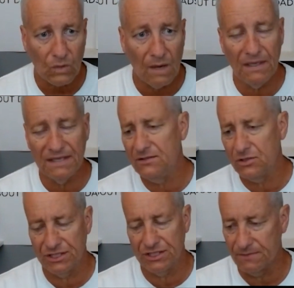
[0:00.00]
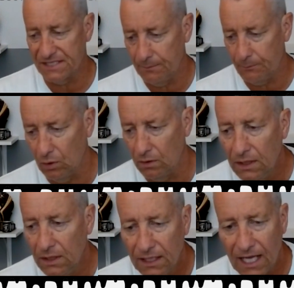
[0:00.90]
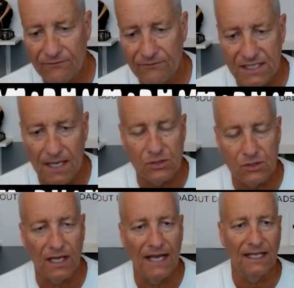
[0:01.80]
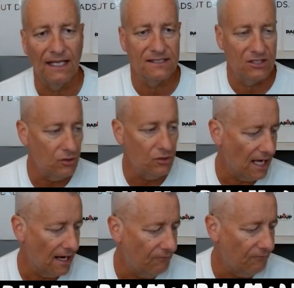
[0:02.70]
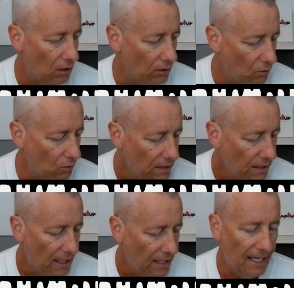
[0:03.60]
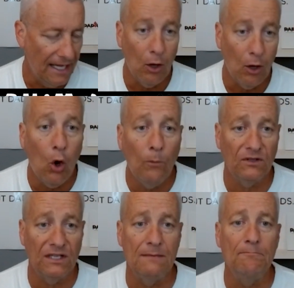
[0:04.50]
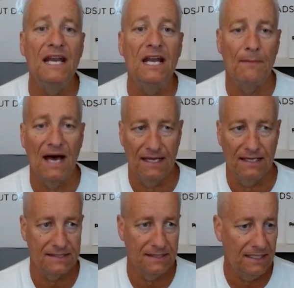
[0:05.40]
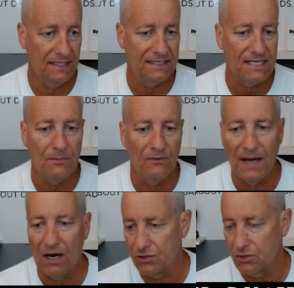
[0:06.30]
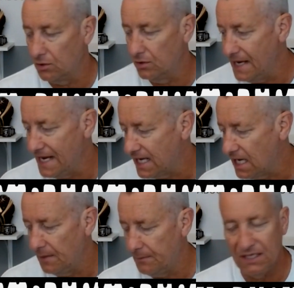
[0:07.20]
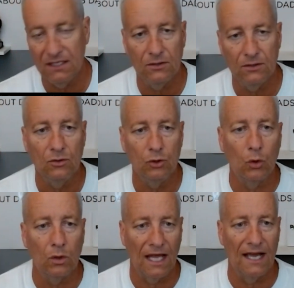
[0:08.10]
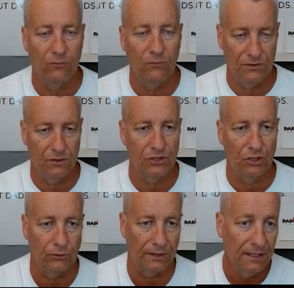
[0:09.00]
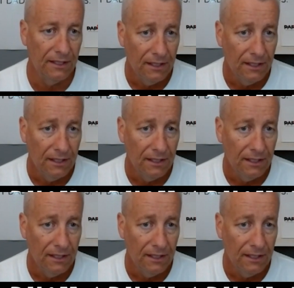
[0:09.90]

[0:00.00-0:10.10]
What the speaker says: But these are just some simple kind of steps or guidelines that you can kind of follow and hopefully minimize any type of power struggle that may come up in your life with your children.